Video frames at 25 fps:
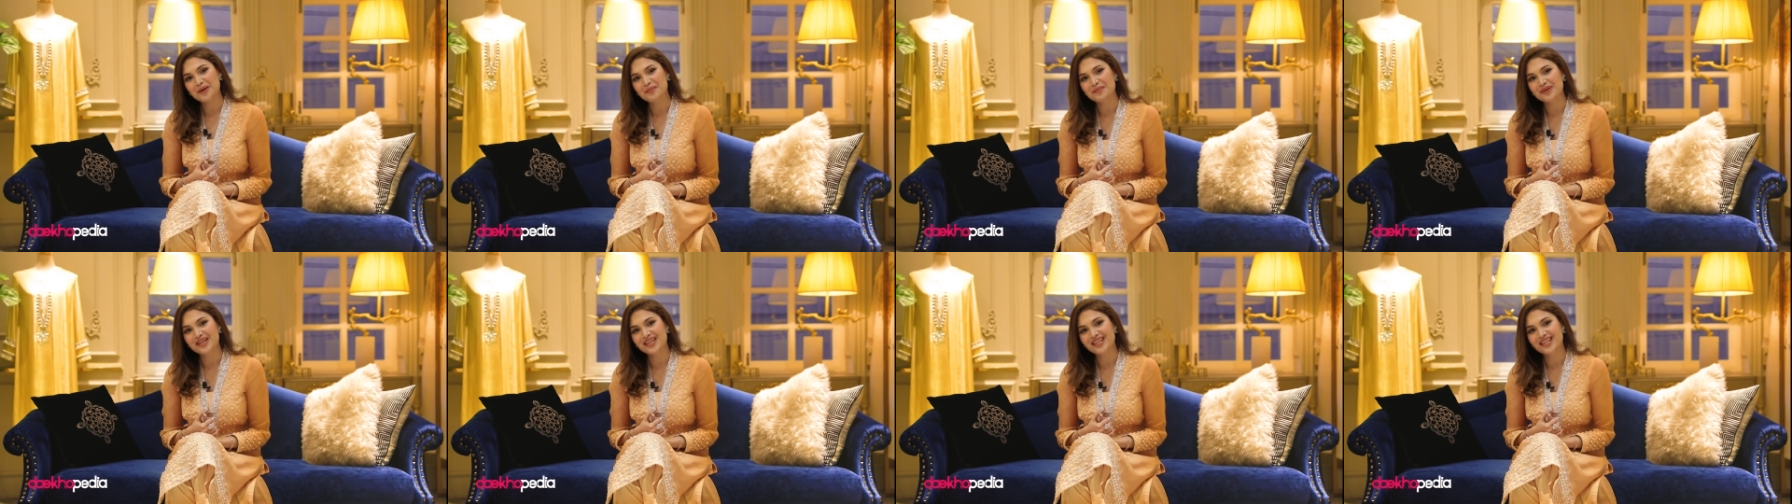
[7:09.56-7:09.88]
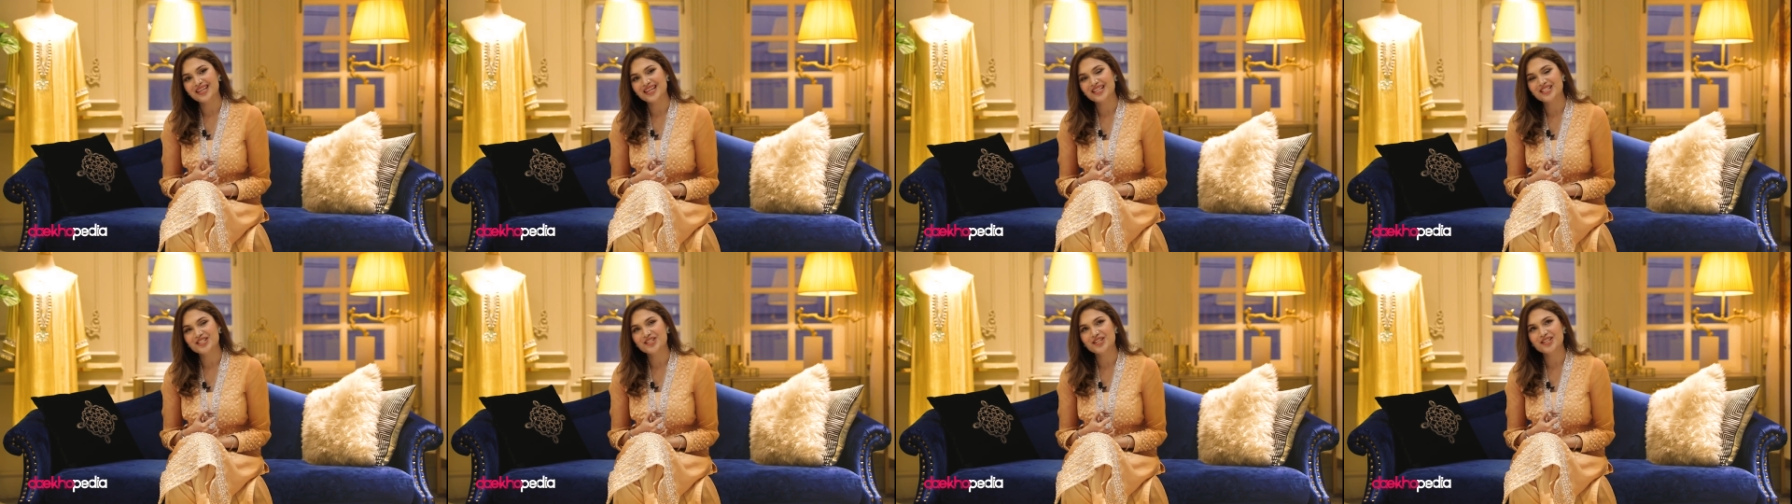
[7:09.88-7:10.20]
come
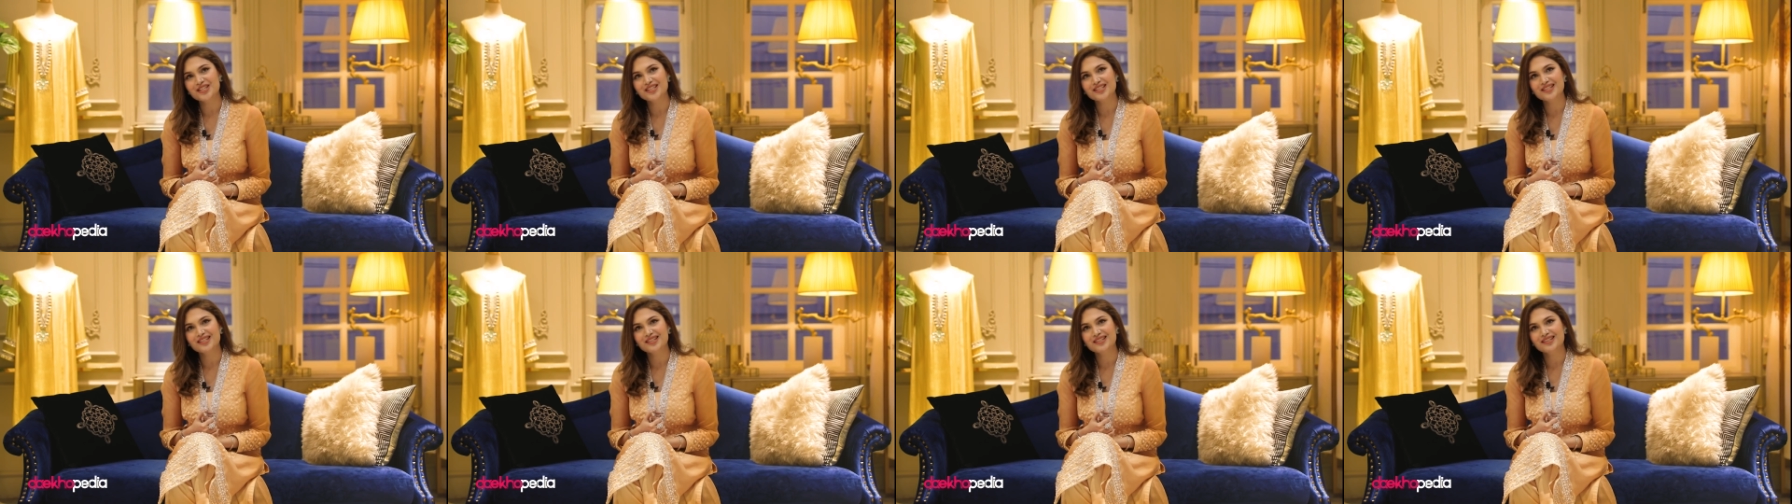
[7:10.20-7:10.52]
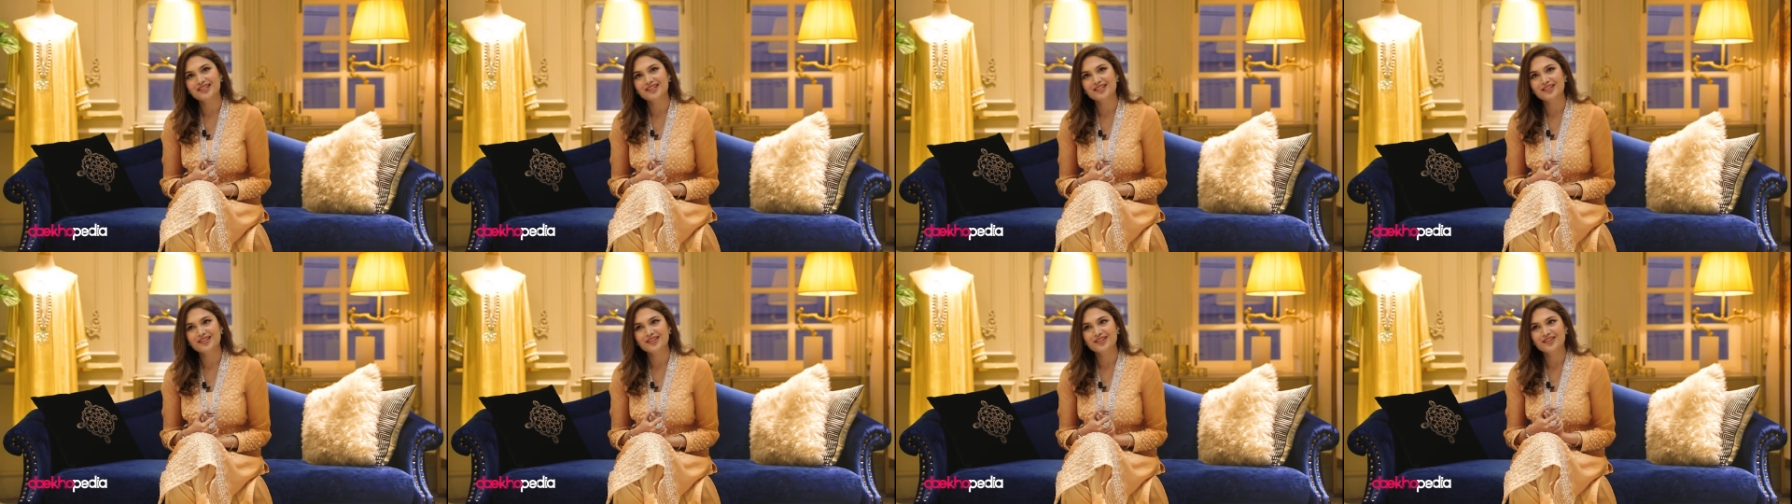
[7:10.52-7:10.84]
in and just
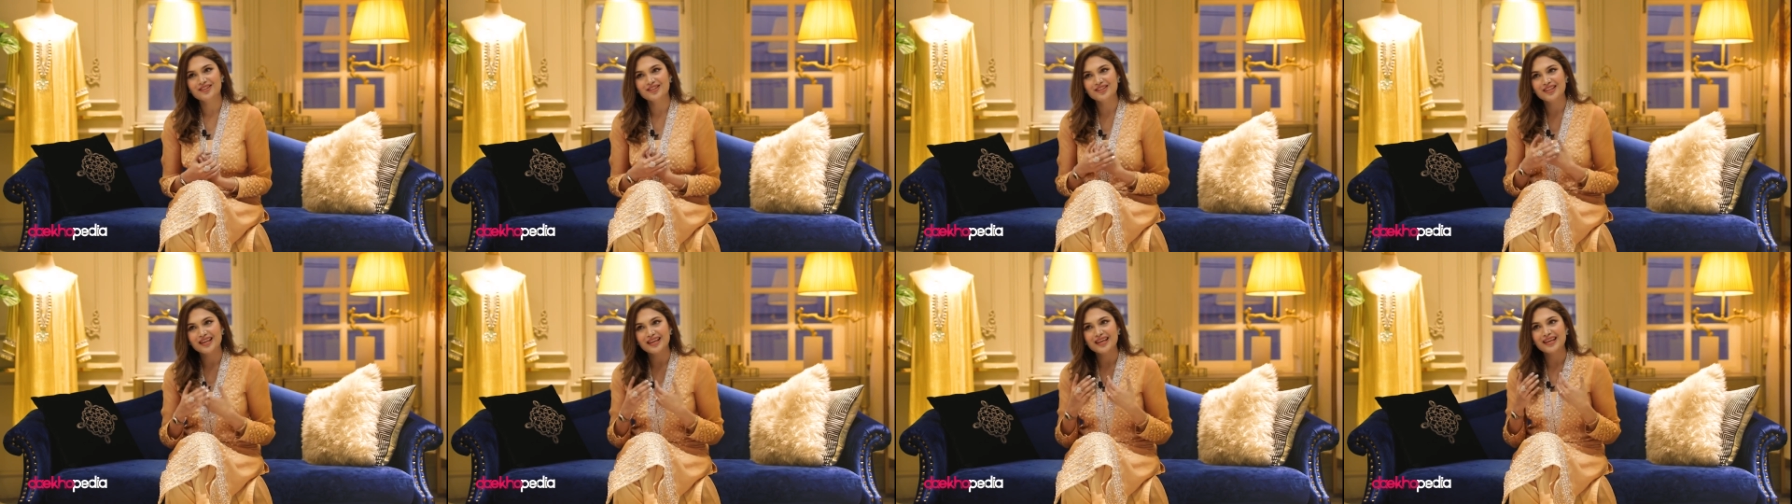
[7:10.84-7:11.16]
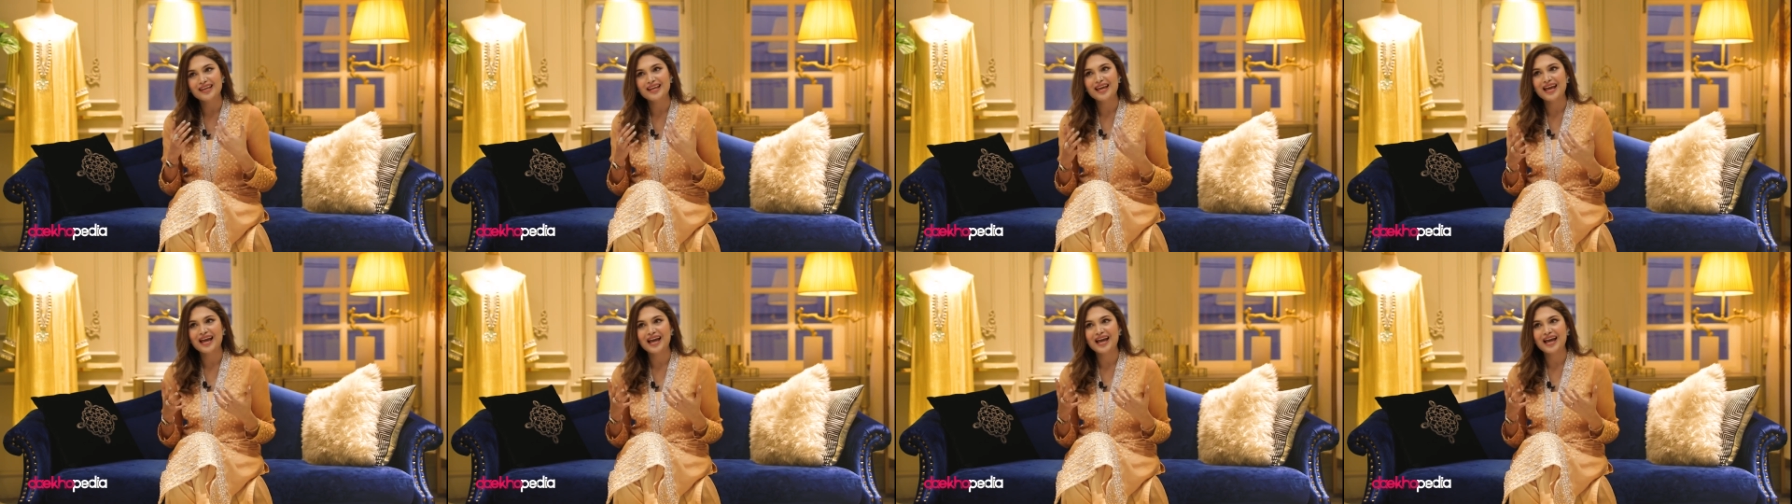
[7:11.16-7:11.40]
they can